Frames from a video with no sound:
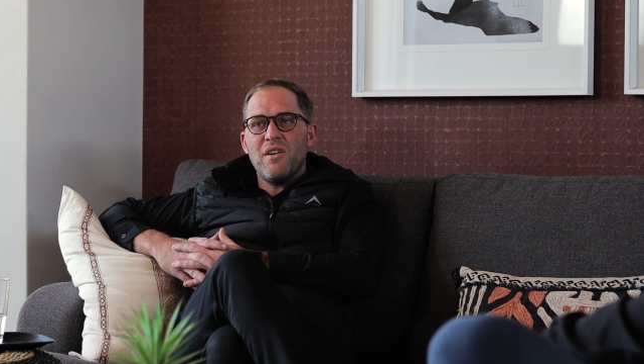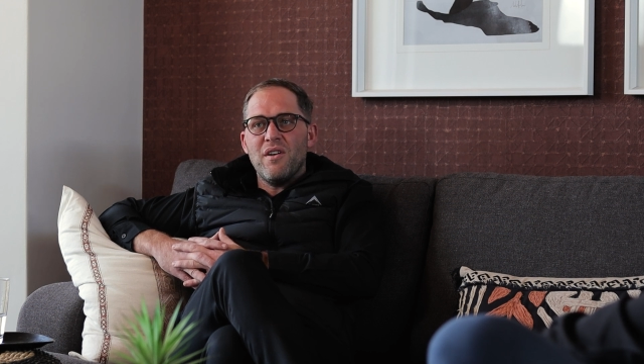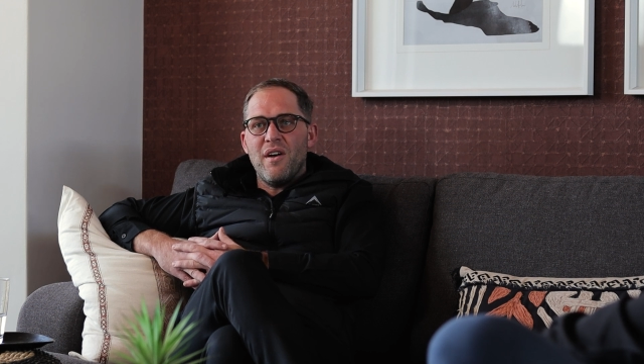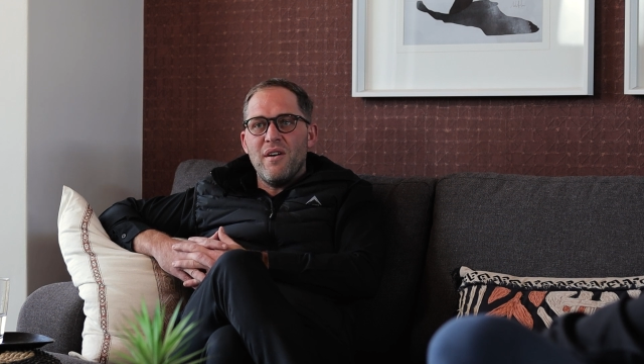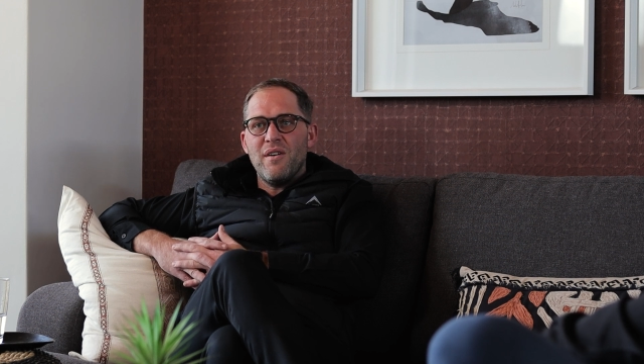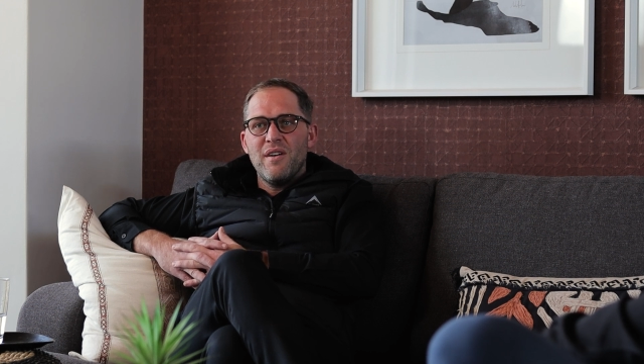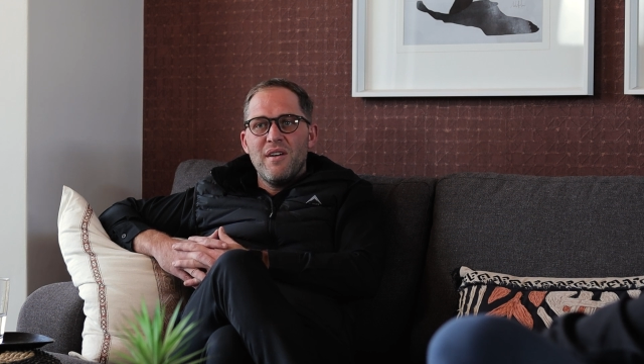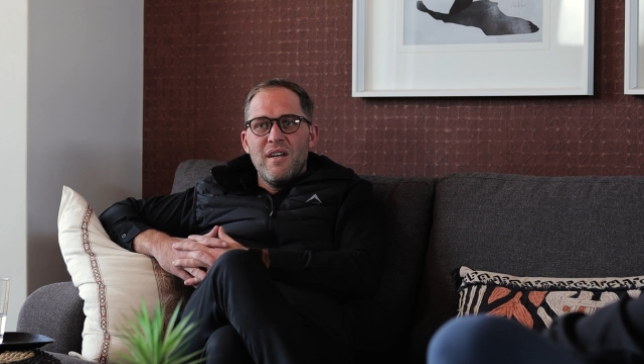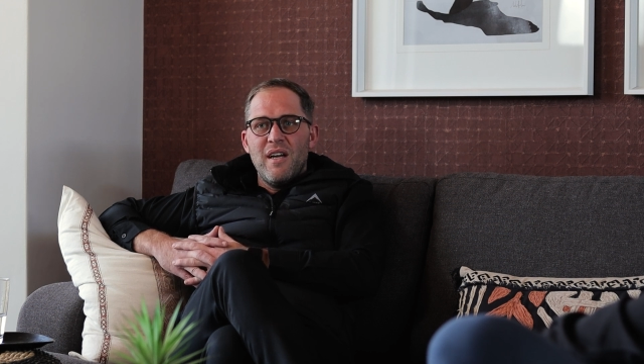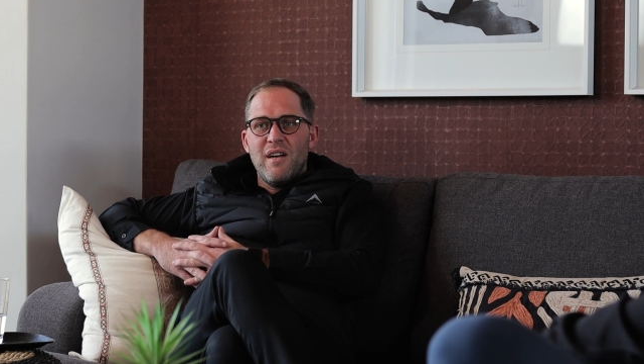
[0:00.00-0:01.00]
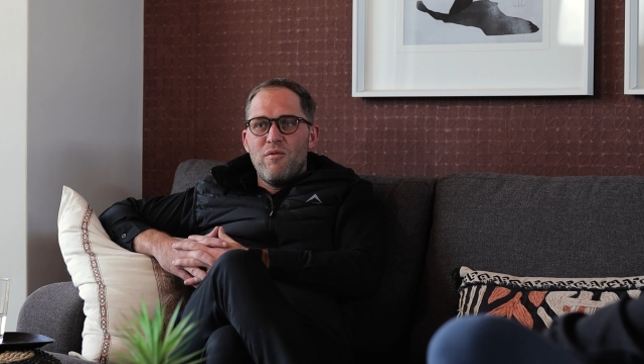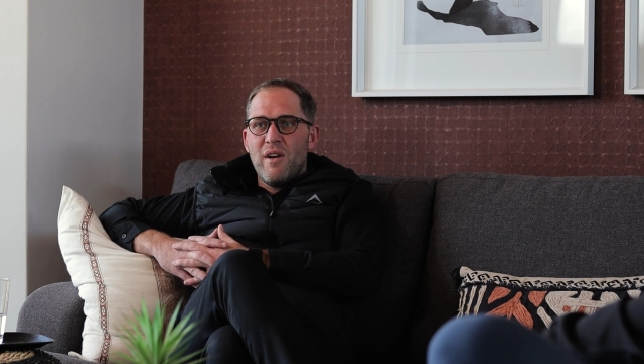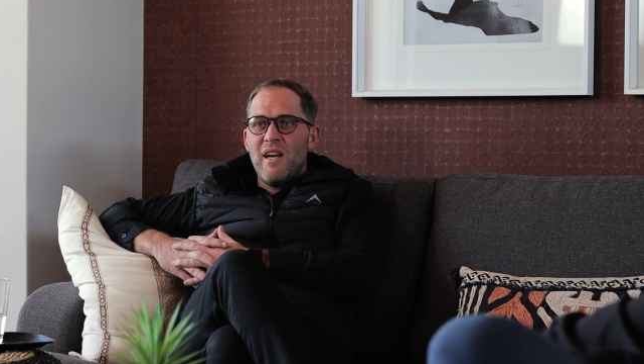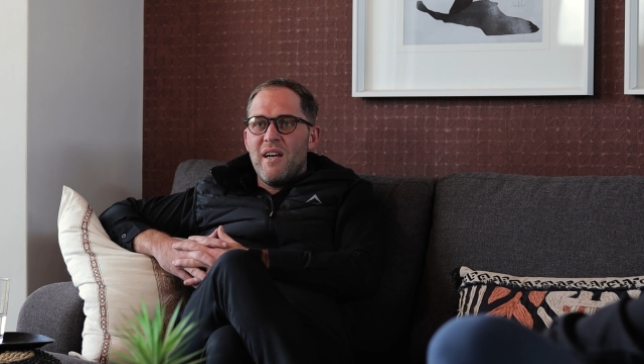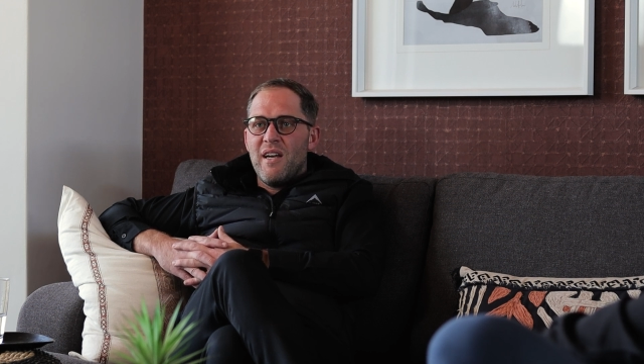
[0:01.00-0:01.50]
It
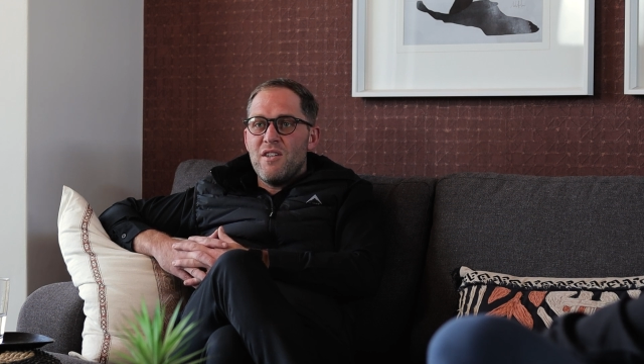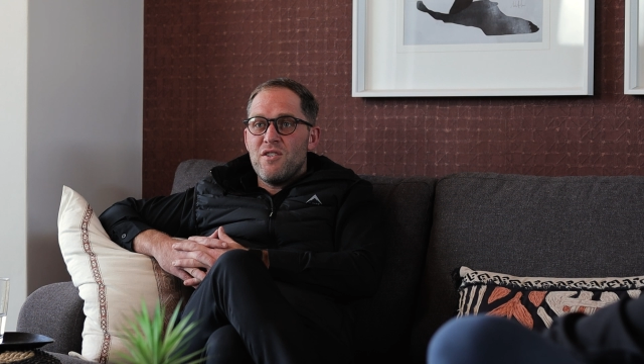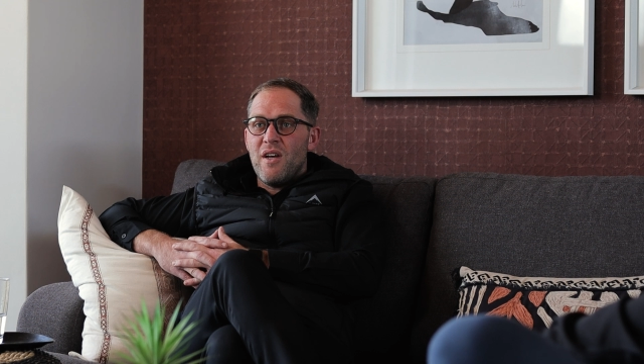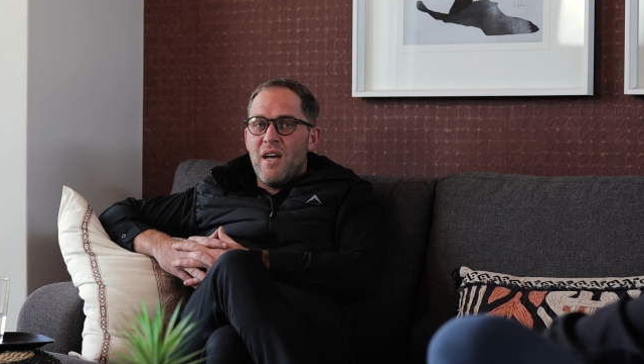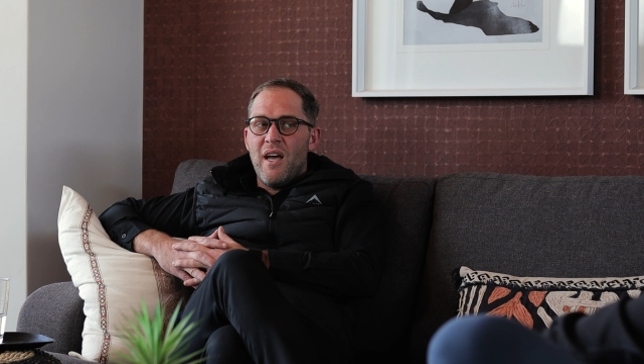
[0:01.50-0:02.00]
really needs to,